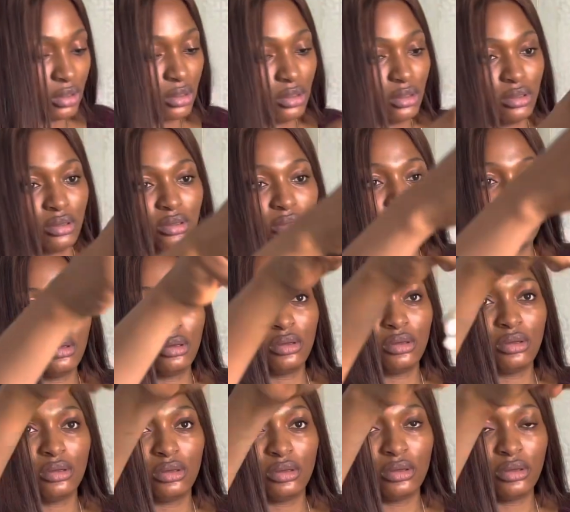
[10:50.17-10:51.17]

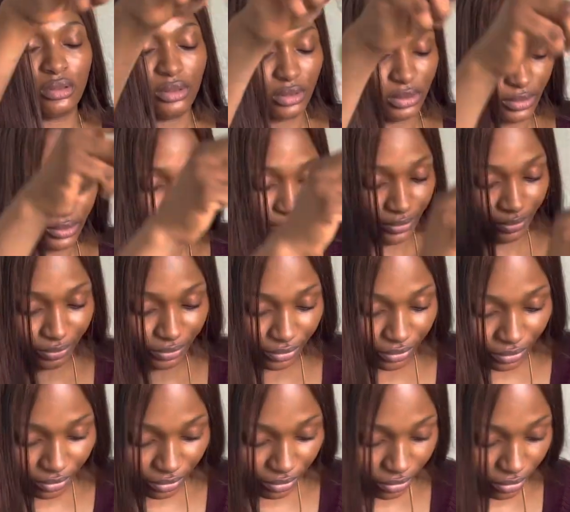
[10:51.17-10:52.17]

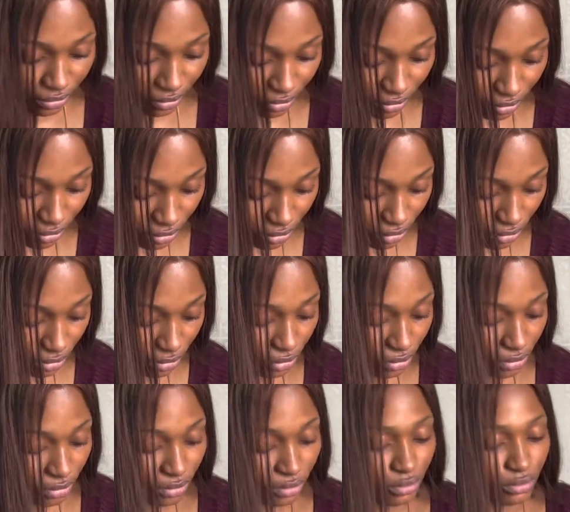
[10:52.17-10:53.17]

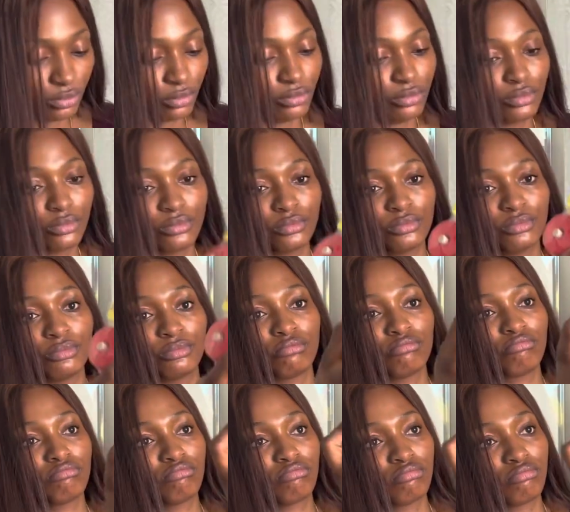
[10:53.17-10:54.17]

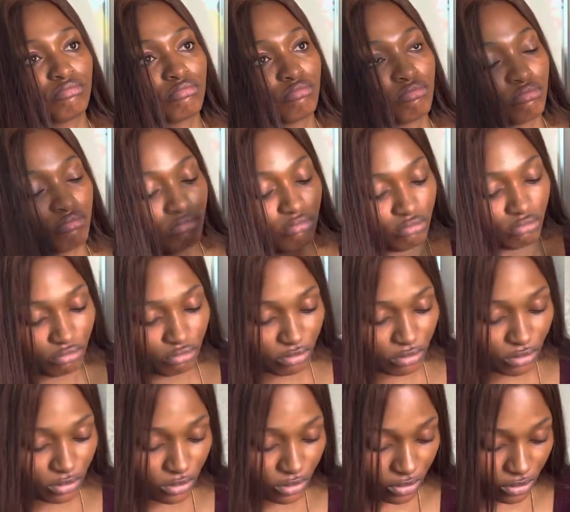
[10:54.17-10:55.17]

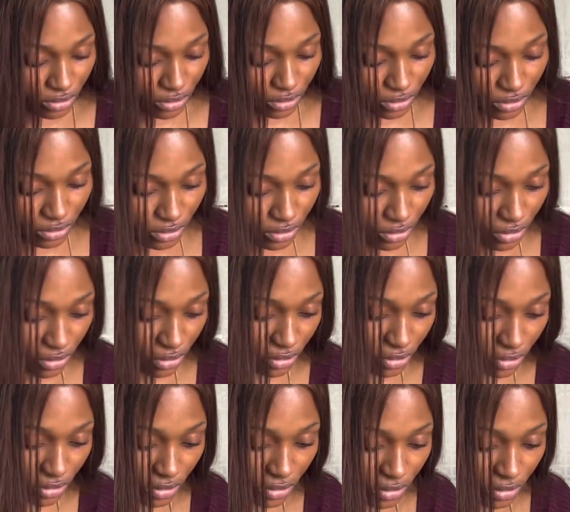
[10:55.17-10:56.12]
[no speech]